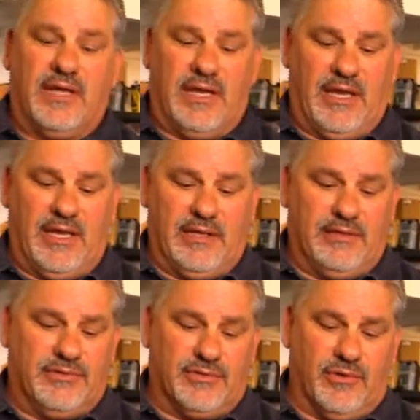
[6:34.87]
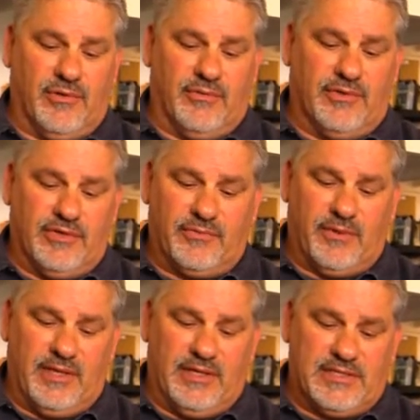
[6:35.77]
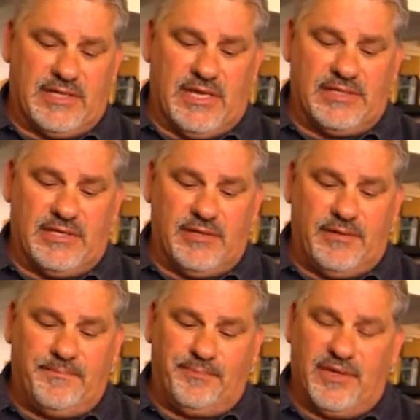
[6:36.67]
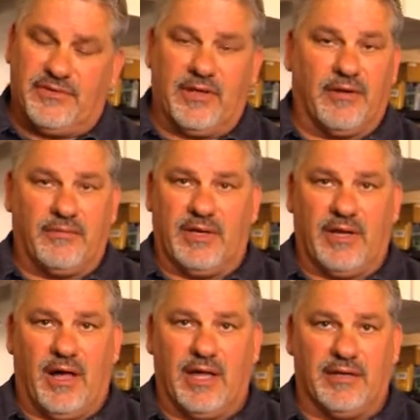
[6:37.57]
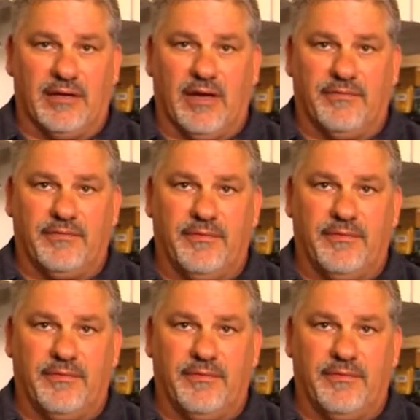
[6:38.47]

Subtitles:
And so this one, in this case here, it's not running hot enough.